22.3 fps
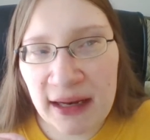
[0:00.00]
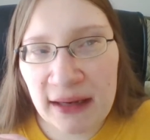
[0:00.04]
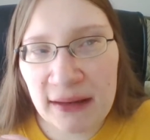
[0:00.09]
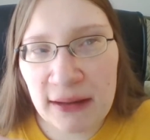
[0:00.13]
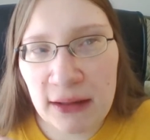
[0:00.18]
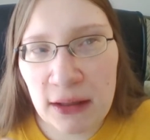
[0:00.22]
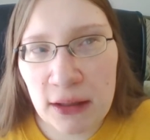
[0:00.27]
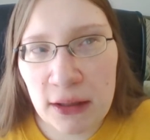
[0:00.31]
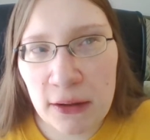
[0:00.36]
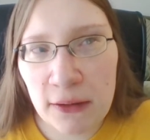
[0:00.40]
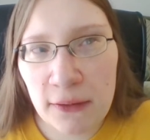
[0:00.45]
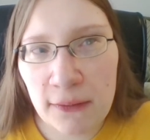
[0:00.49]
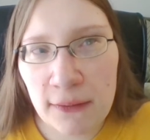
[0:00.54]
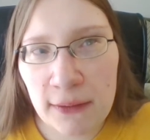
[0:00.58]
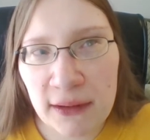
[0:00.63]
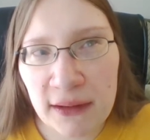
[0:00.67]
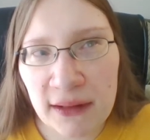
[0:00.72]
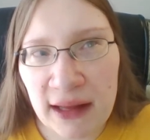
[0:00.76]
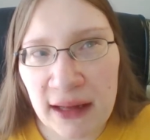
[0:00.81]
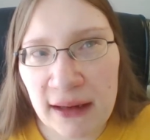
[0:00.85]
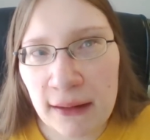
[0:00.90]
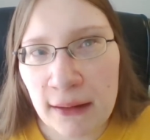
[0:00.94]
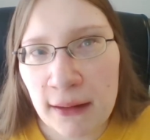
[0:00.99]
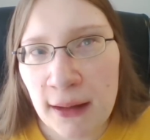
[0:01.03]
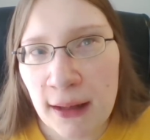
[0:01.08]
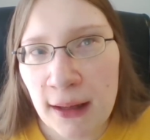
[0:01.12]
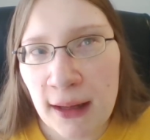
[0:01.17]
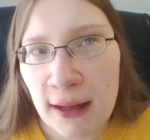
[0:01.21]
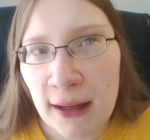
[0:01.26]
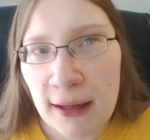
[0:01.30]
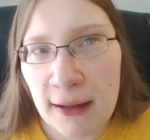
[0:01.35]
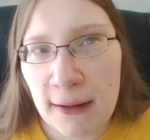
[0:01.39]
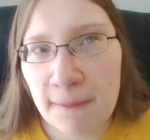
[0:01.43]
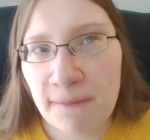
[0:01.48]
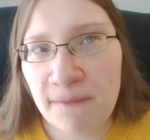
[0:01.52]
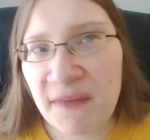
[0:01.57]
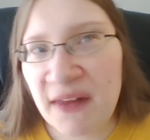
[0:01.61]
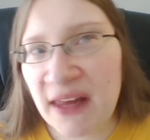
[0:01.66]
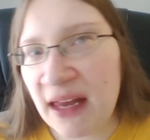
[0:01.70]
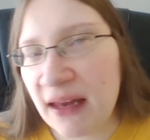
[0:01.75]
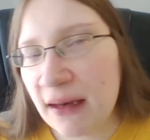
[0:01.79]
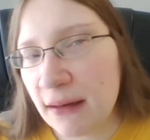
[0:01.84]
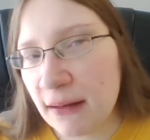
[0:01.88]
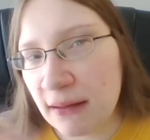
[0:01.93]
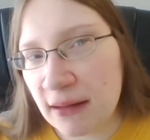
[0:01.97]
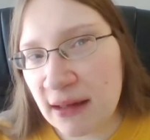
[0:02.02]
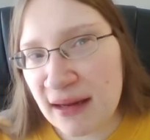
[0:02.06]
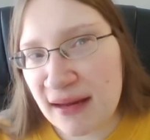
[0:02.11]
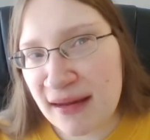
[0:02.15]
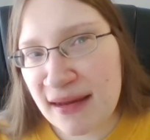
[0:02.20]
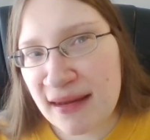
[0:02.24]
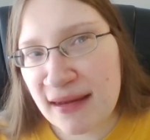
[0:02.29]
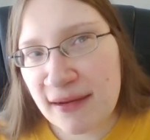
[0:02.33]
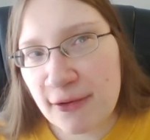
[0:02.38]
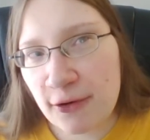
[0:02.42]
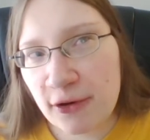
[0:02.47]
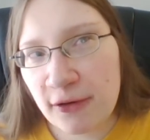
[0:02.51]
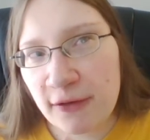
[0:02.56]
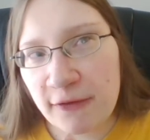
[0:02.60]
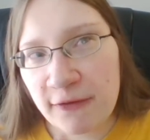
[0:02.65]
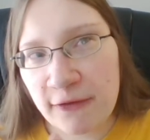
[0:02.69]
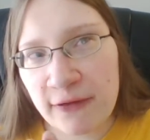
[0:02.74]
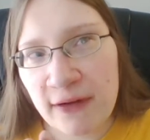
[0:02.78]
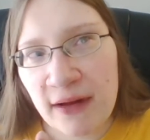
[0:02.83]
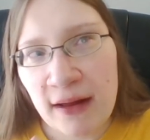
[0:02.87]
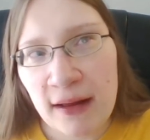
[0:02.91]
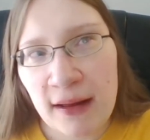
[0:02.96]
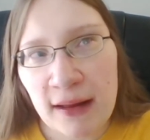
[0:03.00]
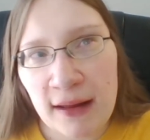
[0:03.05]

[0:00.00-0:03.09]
And, you know, like in this sort of